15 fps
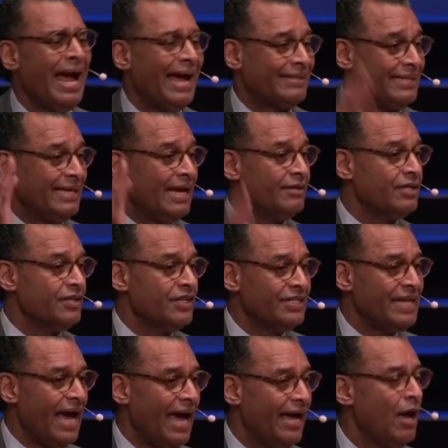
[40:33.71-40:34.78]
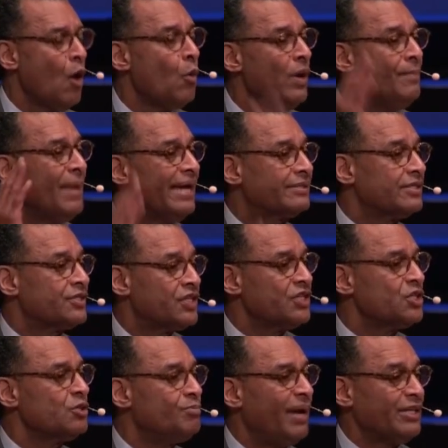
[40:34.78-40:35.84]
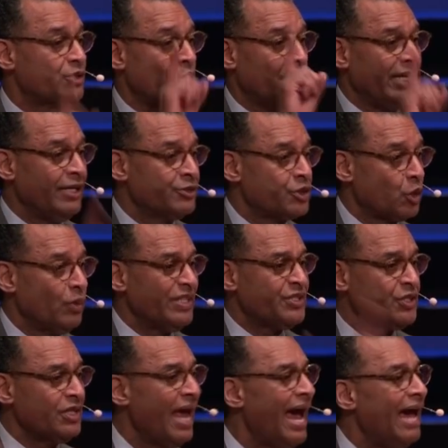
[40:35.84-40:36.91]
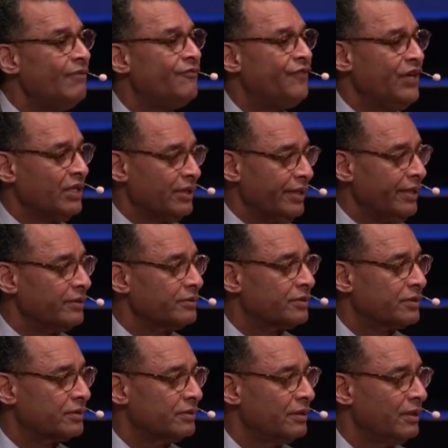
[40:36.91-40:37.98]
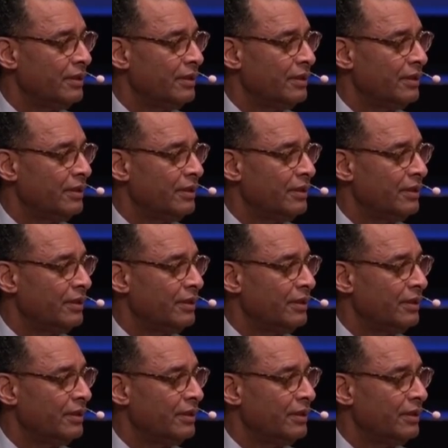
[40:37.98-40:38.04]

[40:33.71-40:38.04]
at the end of the day, we make decisions based on intuition and feelings.